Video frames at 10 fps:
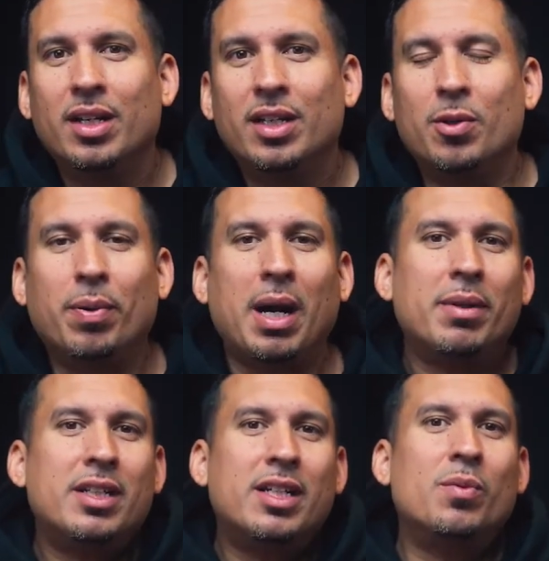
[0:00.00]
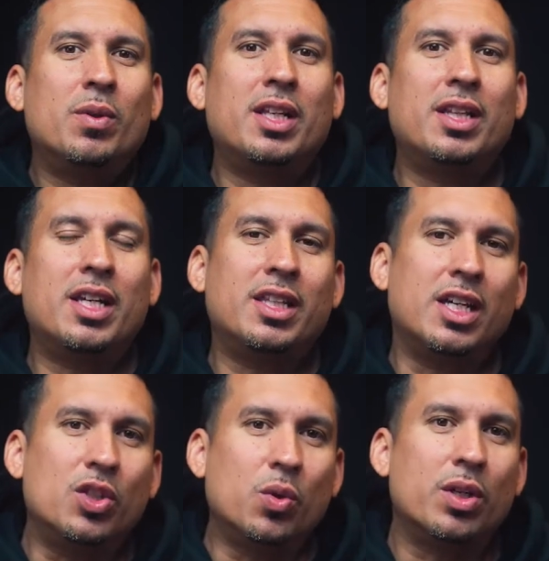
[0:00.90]
You probably didn't really think
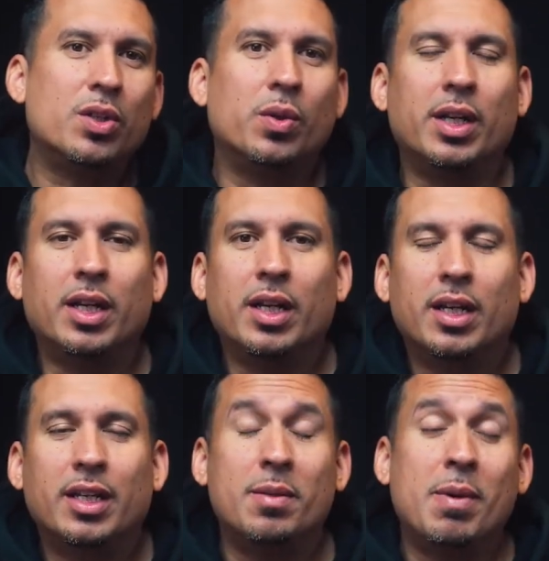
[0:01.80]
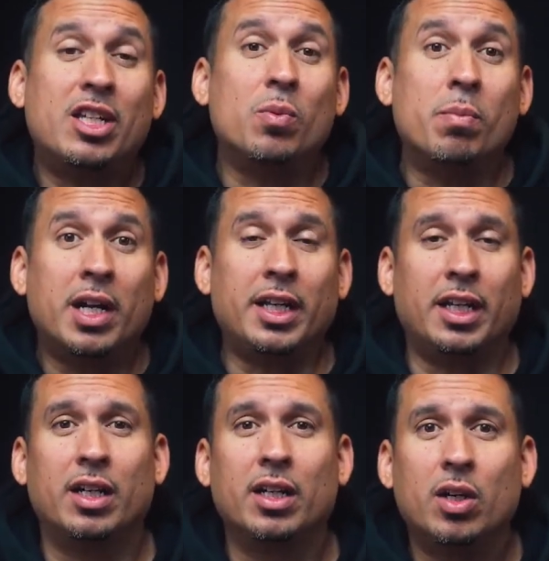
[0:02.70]
that your story can make you money
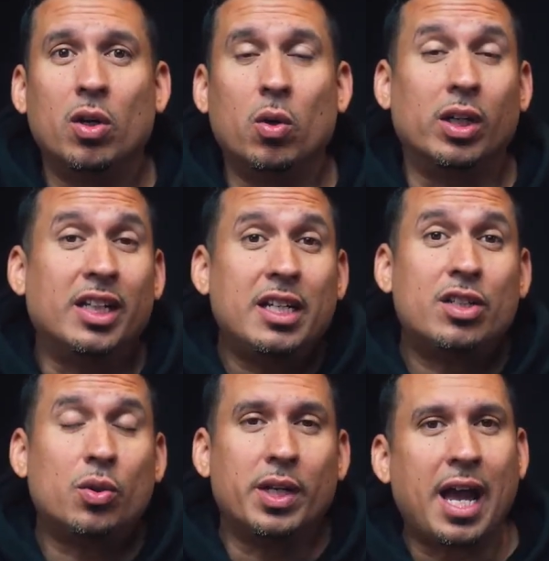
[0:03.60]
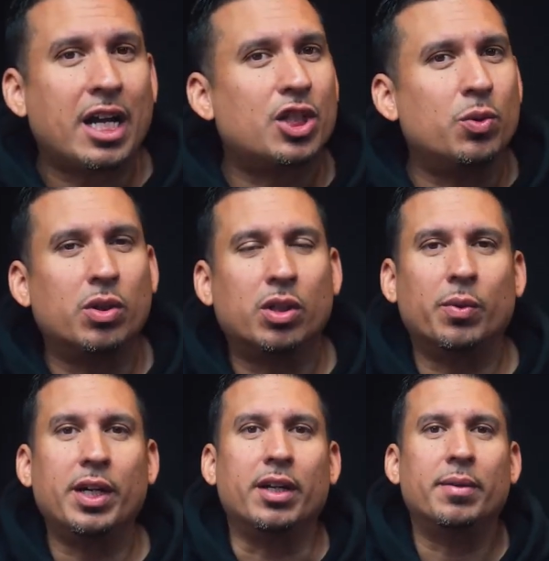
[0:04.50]
or lead to an actual
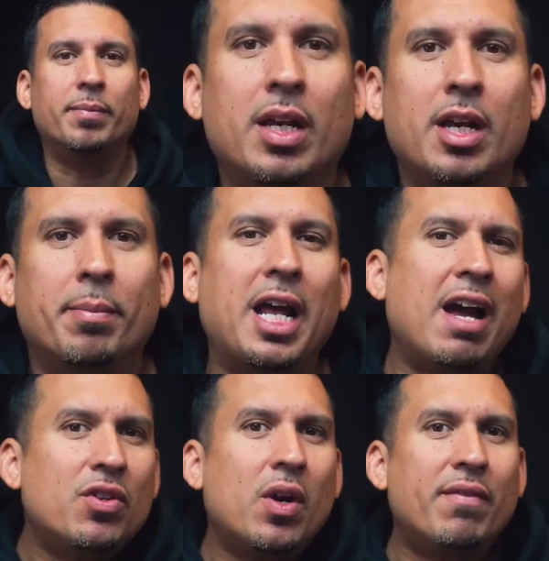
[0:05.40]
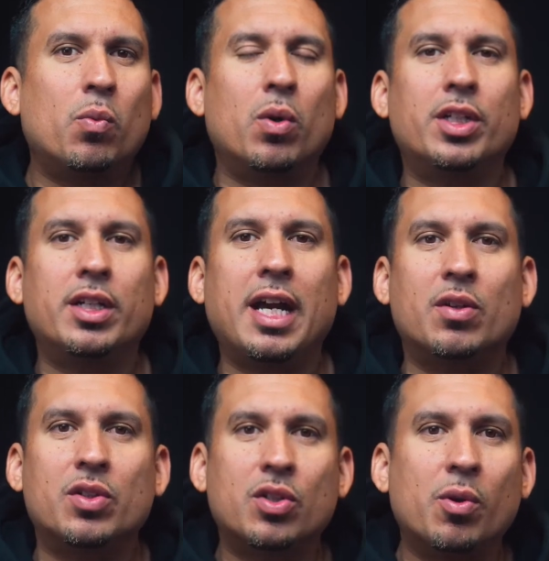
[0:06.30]
career. But have you ever wondered how
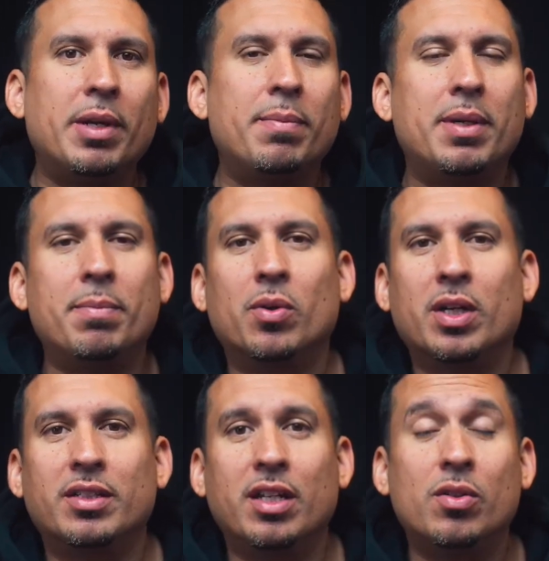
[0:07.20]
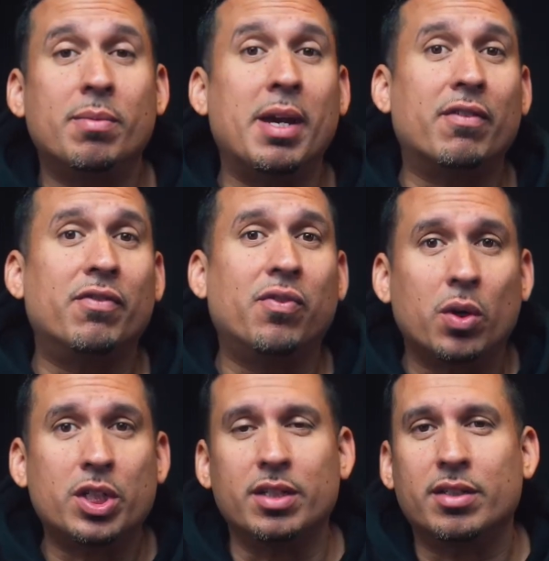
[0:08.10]
so many people continue to make
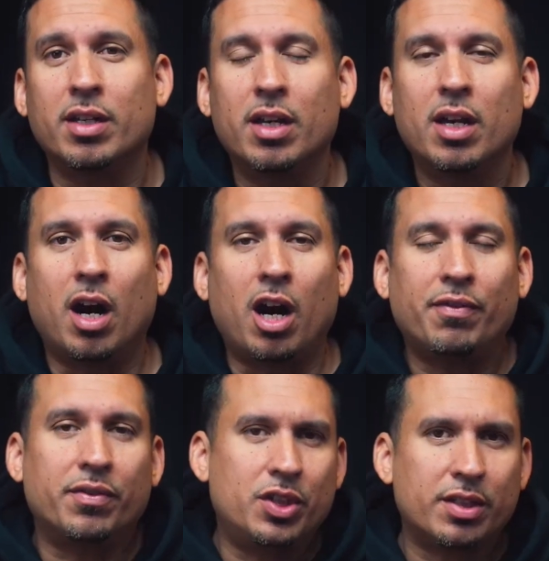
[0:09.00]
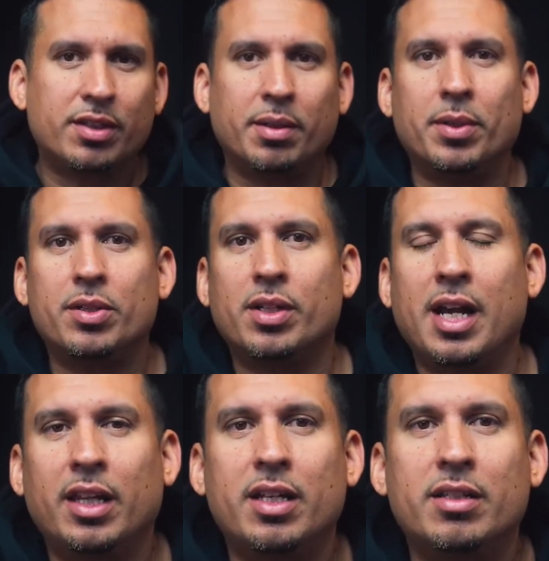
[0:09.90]
fortunes off of just their
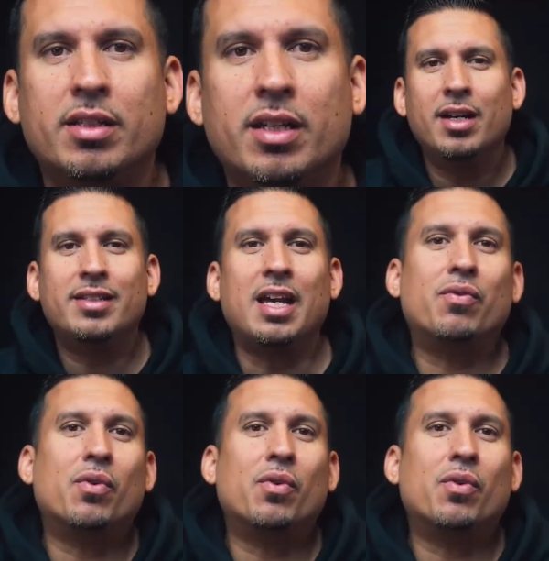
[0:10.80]
personalities? Take, for